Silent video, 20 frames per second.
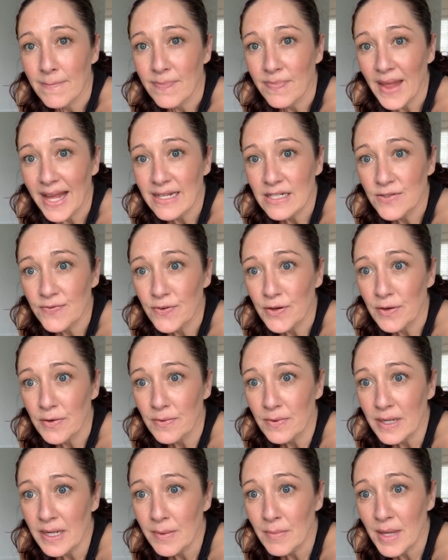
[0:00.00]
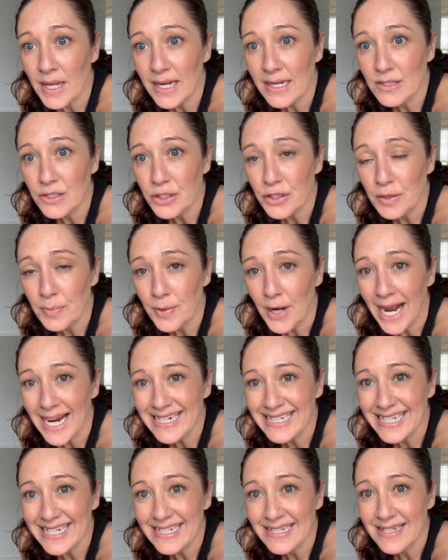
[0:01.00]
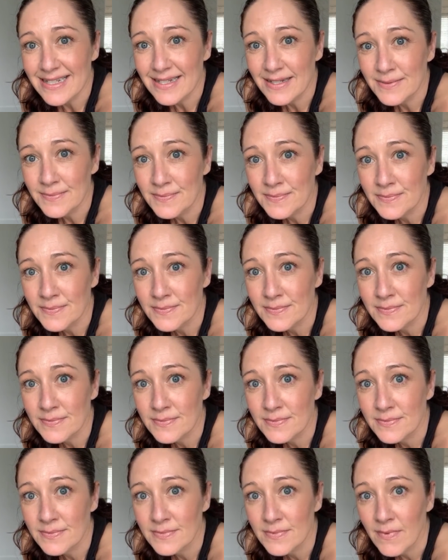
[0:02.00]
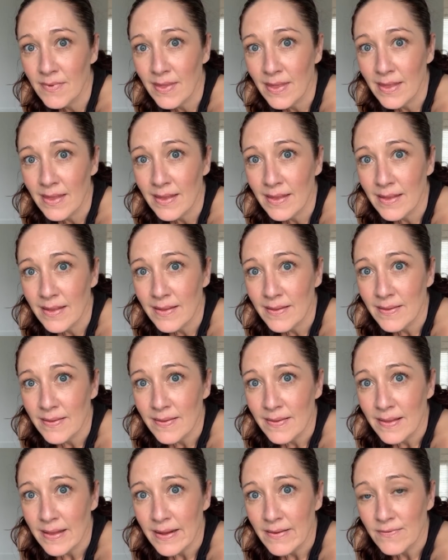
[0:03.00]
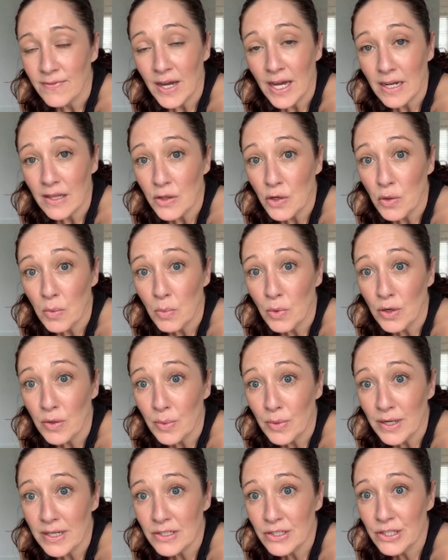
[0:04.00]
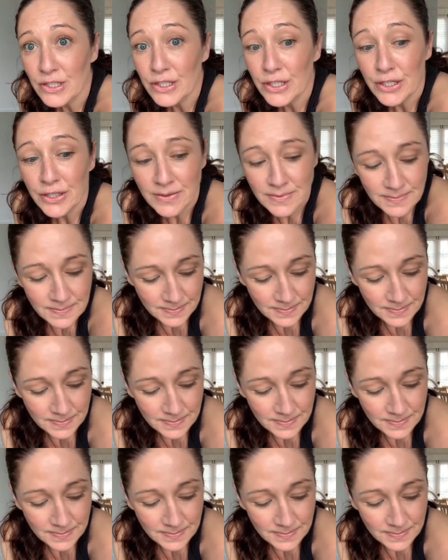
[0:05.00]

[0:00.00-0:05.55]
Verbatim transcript: Thanks for committing to your practice. We've got a little more work to do.